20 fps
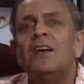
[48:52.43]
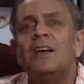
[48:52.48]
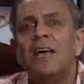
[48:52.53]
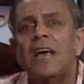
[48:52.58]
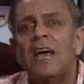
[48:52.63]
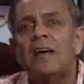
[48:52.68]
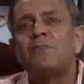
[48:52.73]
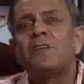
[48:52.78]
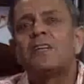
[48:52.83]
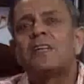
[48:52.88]

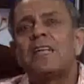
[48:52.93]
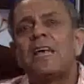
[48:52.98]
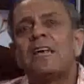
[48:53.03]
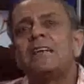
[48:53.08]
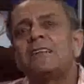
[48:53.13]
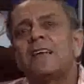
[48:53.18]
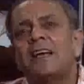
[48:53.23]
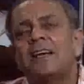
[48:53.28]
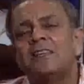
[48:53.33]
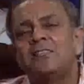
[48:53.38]
If the things
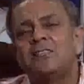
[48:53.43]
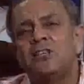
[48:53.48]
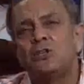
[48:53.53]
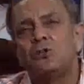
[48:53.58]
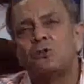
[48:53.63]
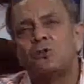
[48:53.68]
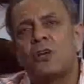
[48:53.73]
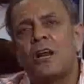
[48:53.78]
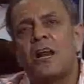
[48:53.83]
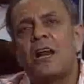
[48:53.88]
are
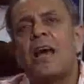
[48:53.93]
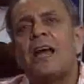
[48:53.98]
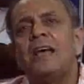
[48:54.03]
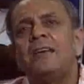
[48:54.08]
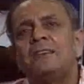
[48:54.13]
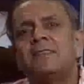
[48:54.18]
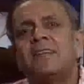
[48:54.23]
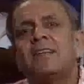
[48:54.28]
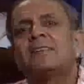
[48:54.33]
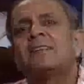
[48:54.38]

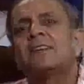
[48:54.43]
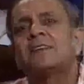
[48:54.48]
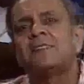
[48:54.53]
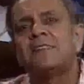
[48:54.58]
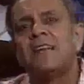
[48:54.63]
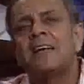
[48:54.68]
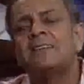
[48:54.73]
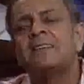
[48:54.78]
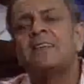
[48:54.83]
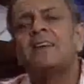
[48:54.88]
institutionalized, the
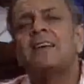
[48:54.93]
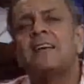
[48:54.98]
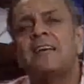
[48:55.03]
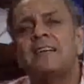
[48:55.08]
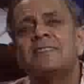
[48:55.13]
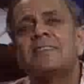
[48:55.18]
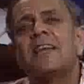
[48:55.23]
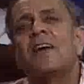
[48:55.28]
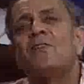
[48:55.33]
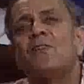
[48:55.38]
successor
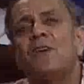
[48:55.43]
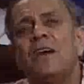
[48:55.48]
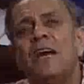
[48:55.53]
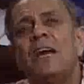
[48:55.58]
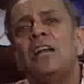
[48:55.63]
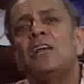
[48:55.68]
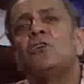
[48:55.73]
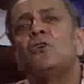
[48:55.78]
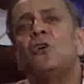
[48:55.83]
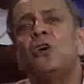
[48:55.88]
is
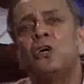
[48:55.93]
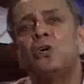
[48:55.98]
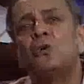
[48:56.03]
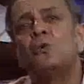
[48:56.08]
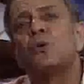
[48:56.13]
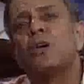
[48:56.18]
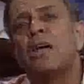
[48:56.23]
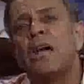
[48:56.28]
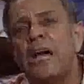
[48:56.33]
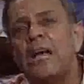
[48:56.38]
definitely going to
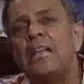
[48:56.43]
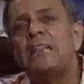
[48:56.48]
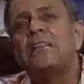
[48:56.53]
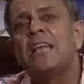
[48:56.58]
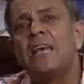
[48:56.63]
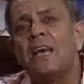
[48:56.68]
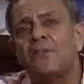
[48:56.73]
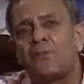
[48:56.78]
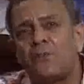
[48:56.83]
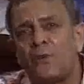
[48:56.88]
gain
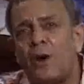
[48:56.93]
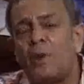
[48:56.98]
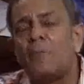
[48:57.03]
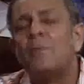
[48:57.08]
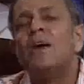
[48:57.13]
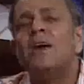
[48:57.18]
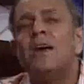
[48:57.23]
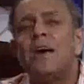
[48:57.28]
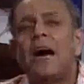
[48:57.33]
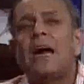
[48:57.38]
therefrom.
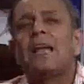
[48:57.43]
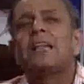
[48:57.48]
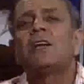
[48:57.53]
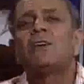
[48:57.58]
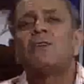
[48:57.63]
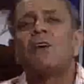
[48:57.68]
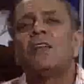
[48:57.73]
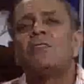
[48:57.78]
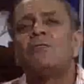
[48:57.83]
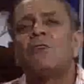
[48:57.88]

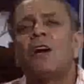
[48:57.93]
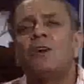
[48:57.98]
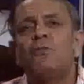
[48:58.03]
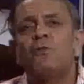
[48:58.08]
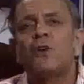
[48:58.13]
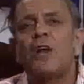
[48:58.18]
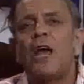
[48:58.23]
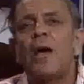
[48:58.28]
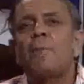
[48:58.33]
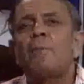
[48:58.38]
Otherwise, what
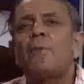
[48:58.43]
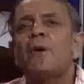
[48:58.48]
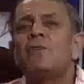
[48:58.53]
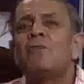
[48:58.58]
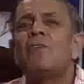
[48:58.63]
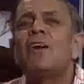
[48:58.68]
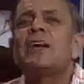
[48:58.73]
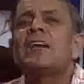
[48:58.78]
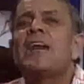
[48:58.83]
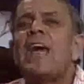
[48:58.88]
would happen?
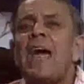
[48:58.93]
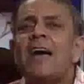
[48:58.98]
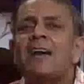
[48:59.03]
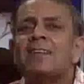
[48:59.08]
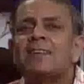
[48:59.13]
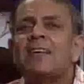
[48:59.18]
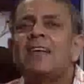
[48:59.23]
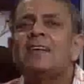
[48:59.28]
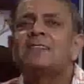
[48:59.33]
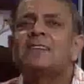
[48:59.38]
What X
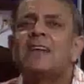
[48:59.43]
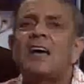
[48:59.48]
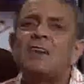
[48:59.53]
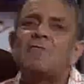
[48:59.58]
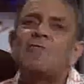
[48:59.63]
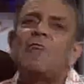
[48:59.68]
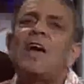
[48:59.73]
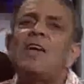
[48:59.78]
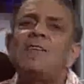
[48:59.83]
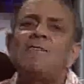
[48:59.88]
has done,
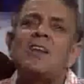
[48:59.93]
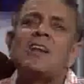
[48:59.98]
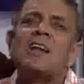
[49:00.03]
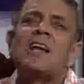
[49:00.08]
Y will